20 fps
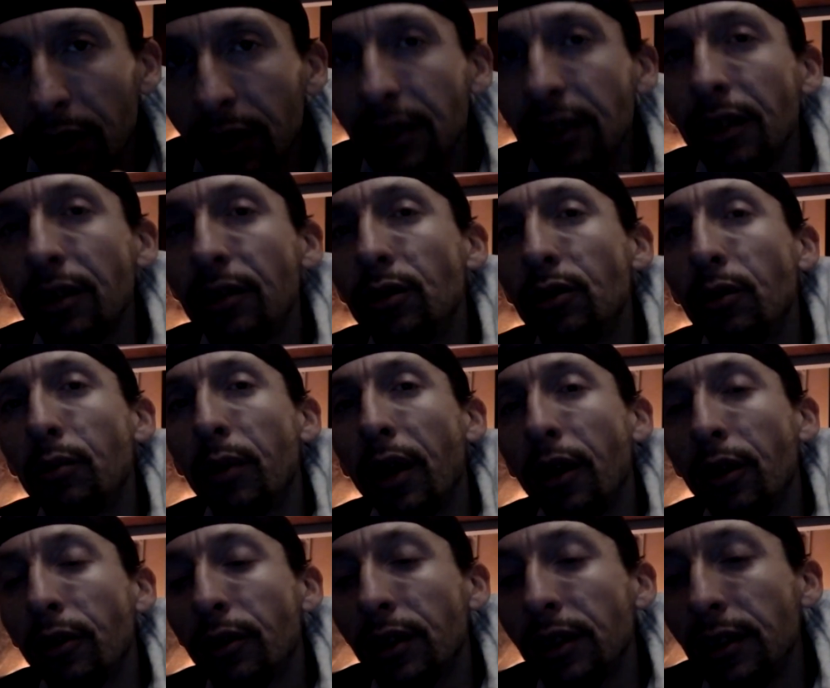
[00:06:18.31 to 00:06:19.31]
to tell you
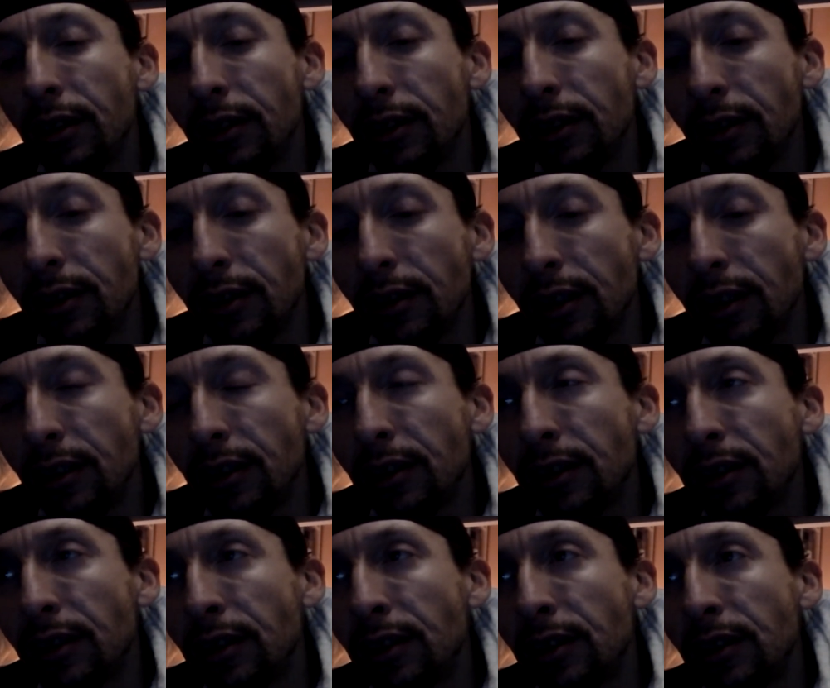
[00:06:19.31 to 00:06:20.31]
about is
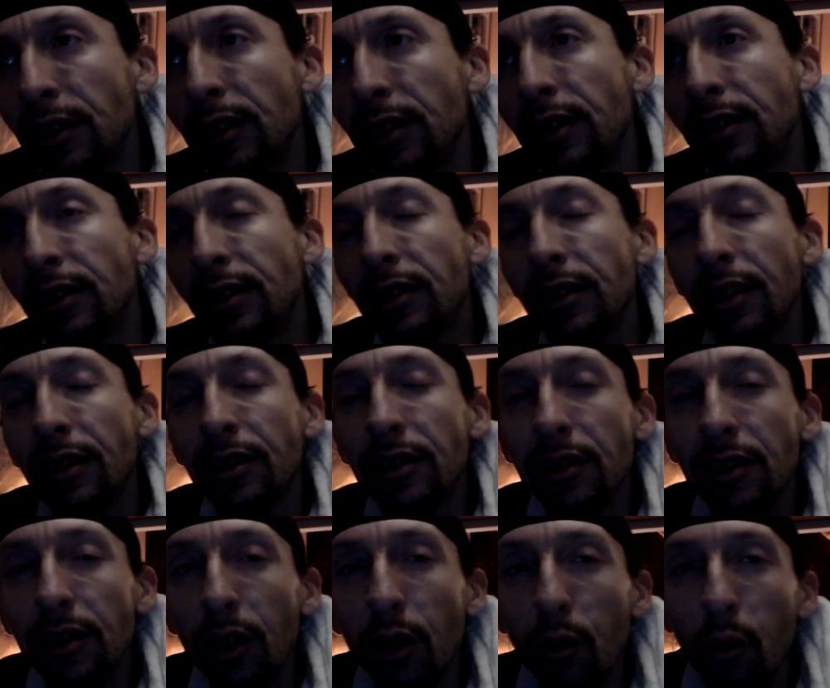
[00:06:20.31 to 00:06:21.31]

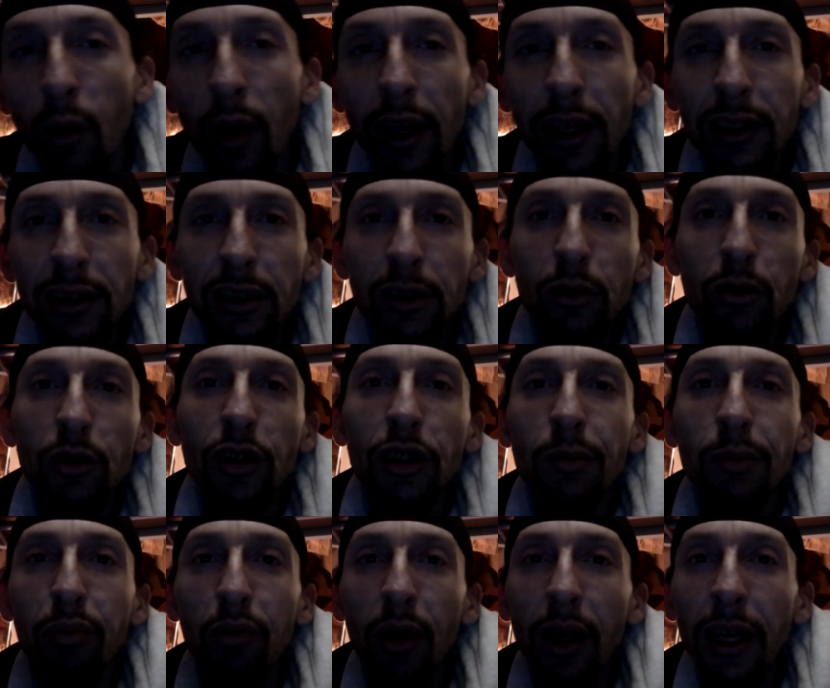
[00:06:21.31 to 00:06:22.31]
essentially a way to
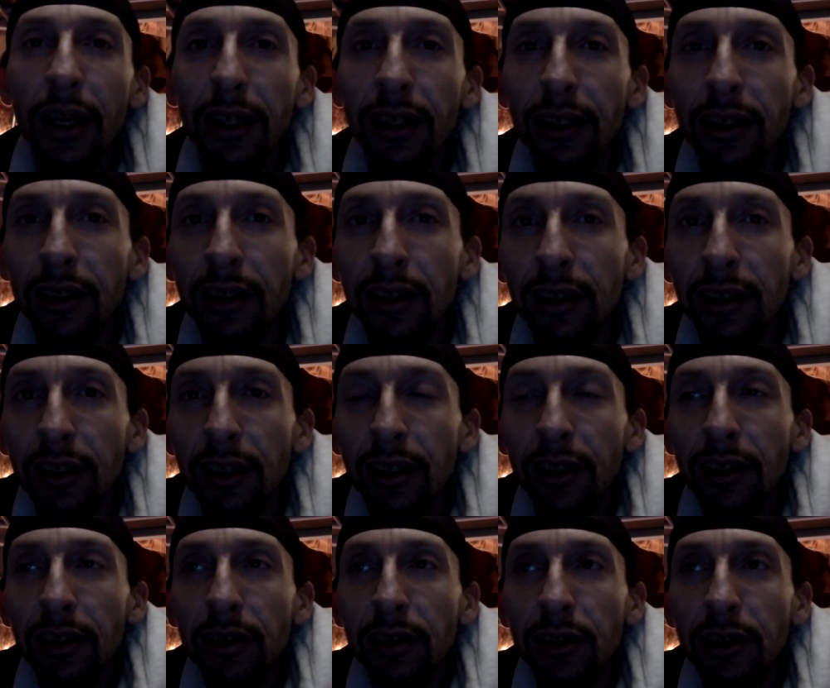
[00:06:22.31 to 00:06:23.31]
spread
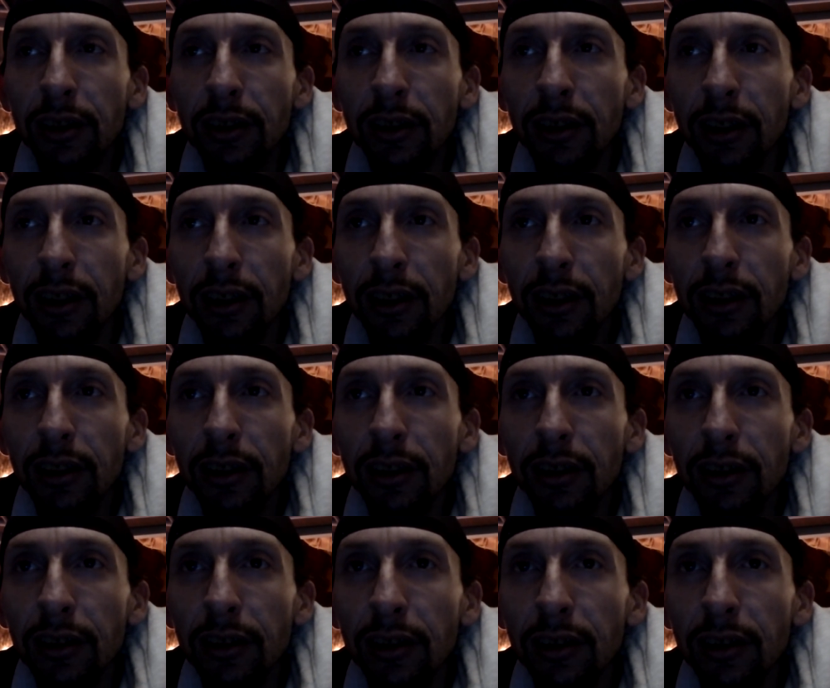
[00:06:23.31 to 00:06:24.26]
the